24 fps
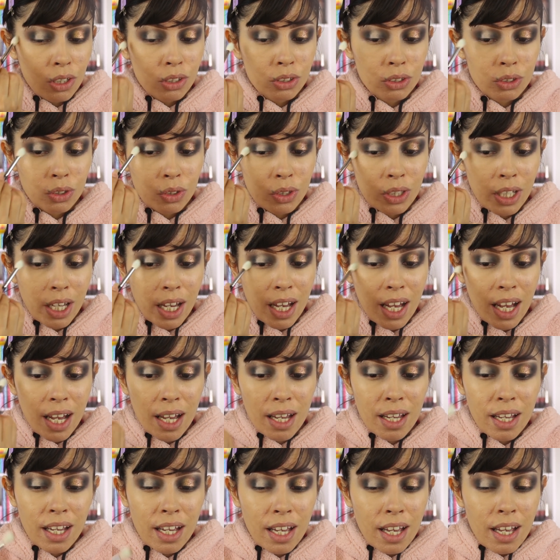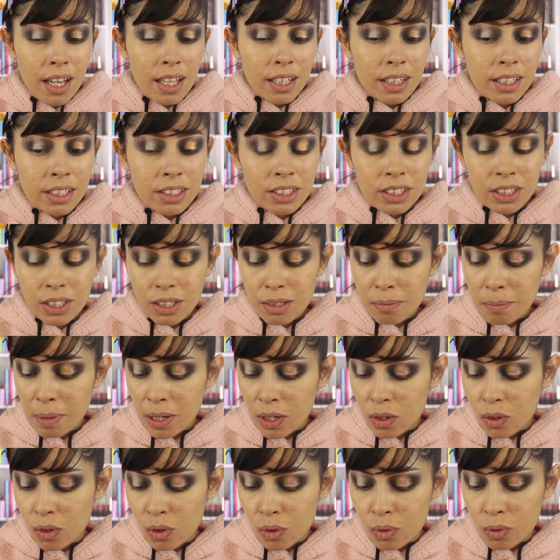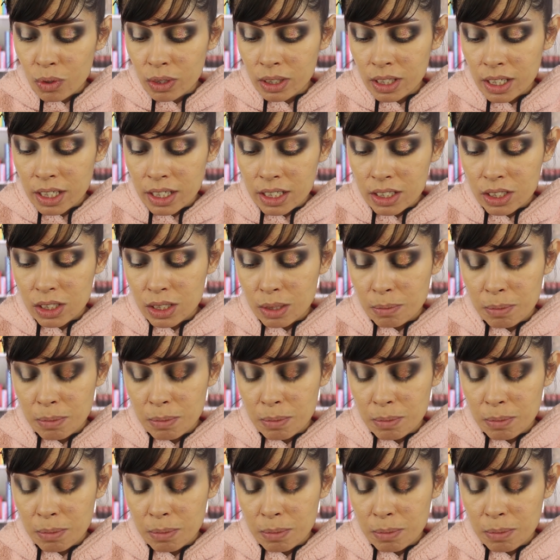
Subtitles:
So yeah, this year my goal really is